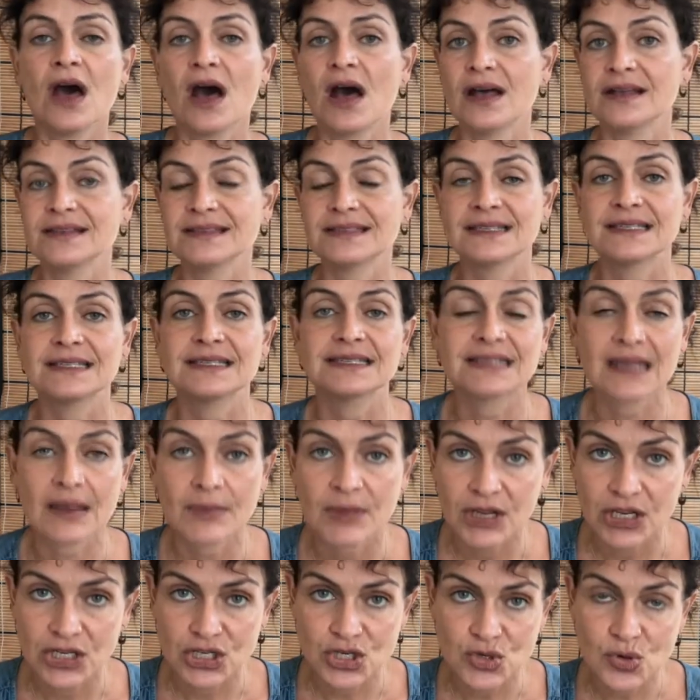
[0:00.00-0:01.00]

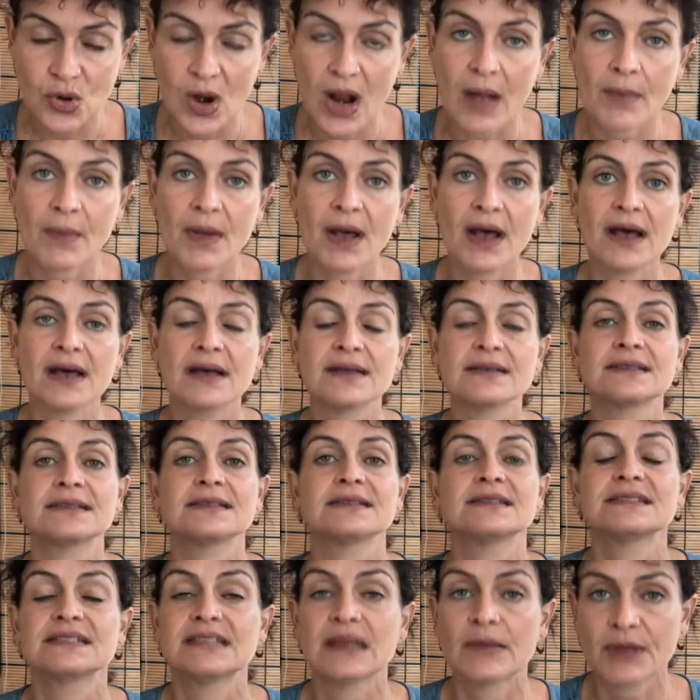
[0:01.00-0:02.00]
systemic trauma,
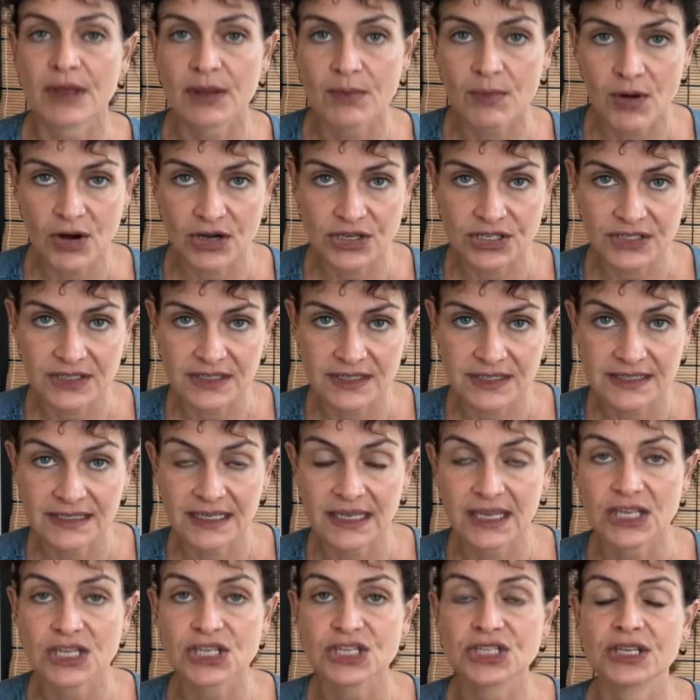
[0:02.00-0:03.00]
systemic
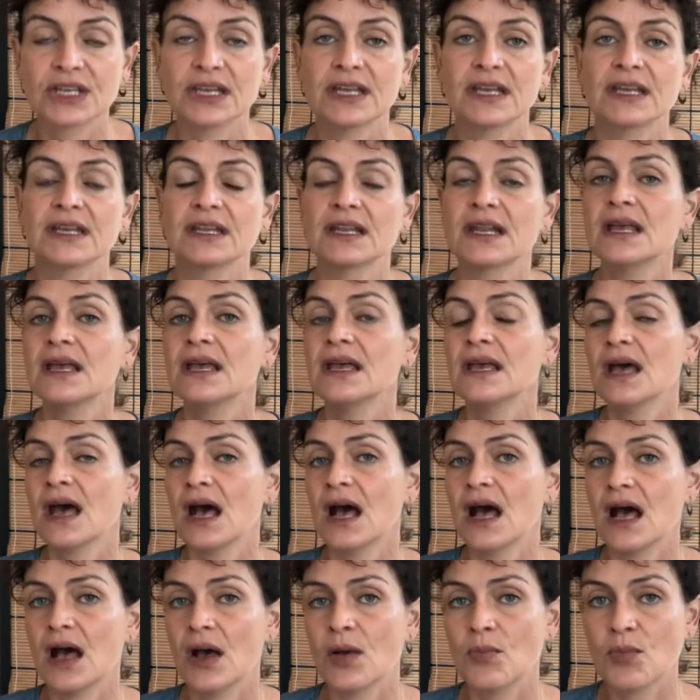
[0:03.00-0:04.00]
marginalization,
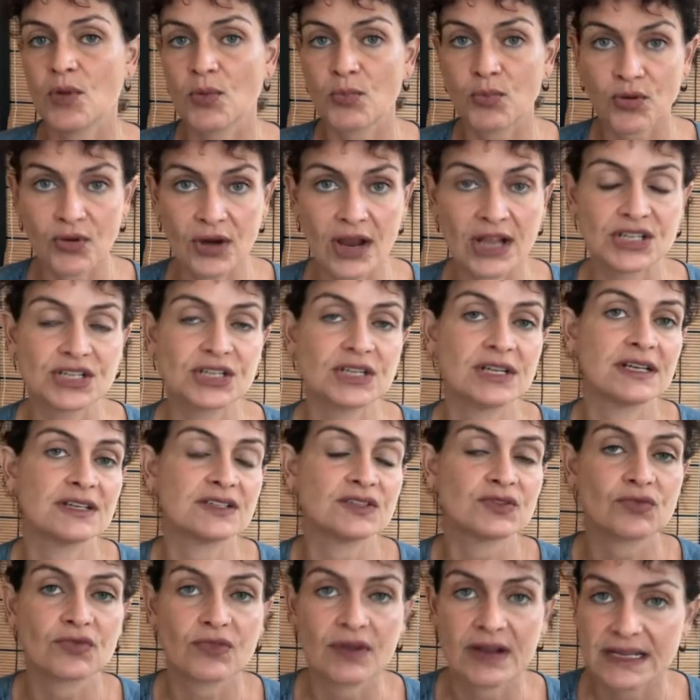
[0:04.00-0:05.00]

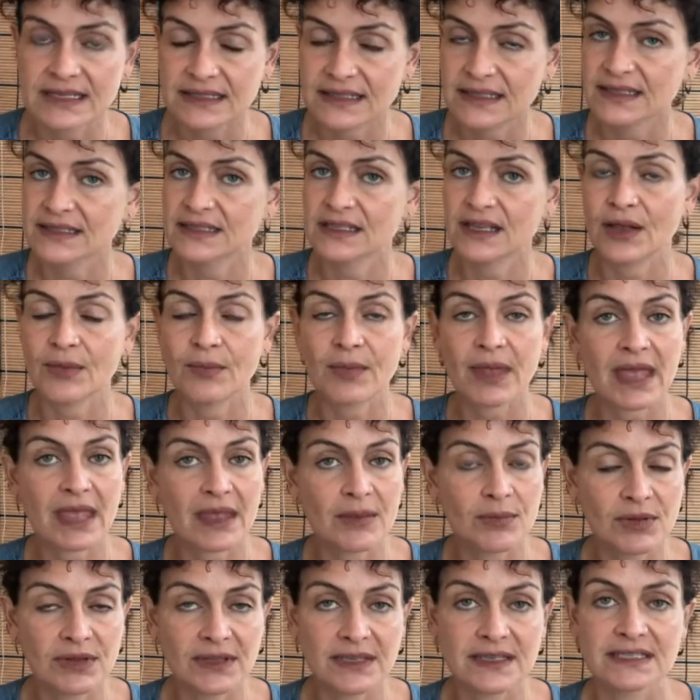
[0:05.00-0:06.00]
prejudice, racism,
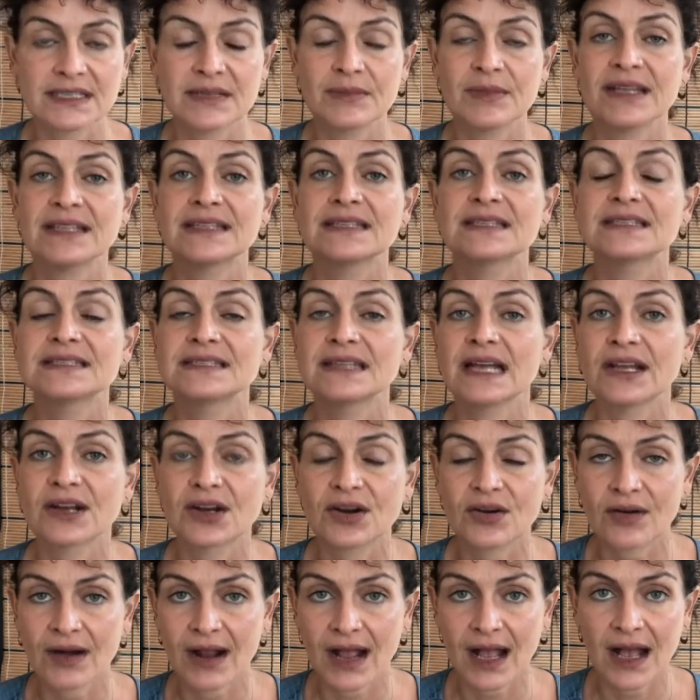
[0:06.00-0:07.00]
ableism,
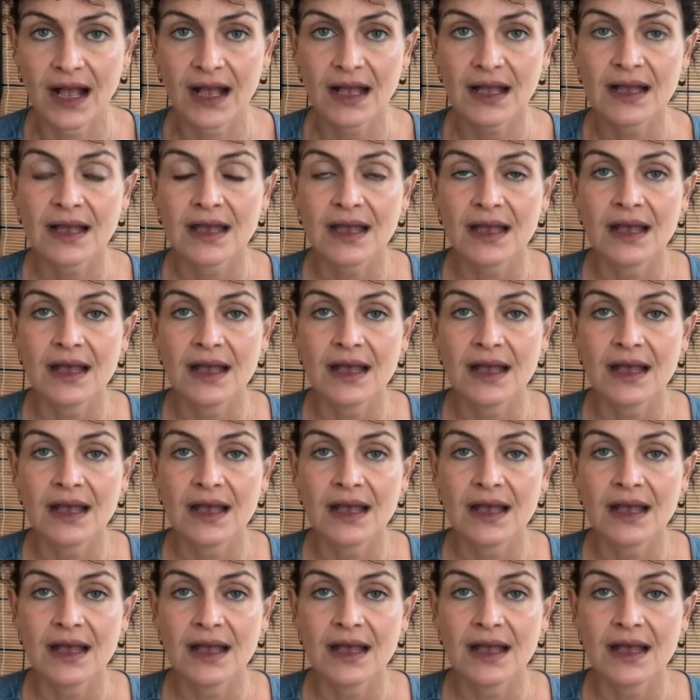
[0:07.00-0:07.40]
etc.,